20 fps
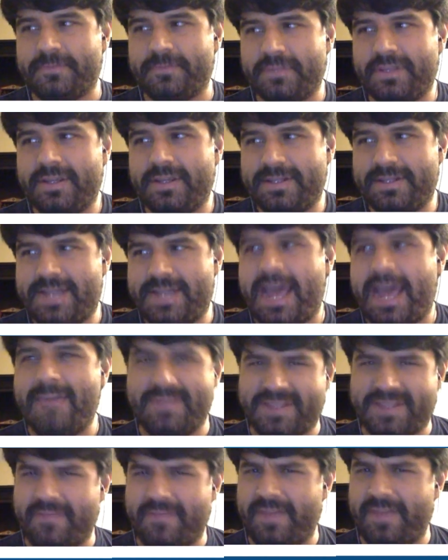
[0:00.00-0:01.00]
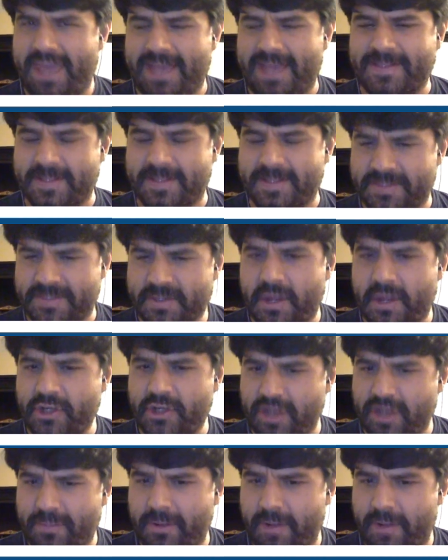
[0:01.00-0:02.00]
time is of the essence, so I
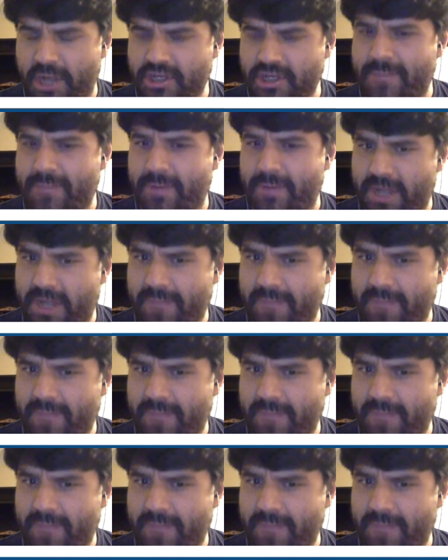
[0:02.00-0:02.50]
drop a couple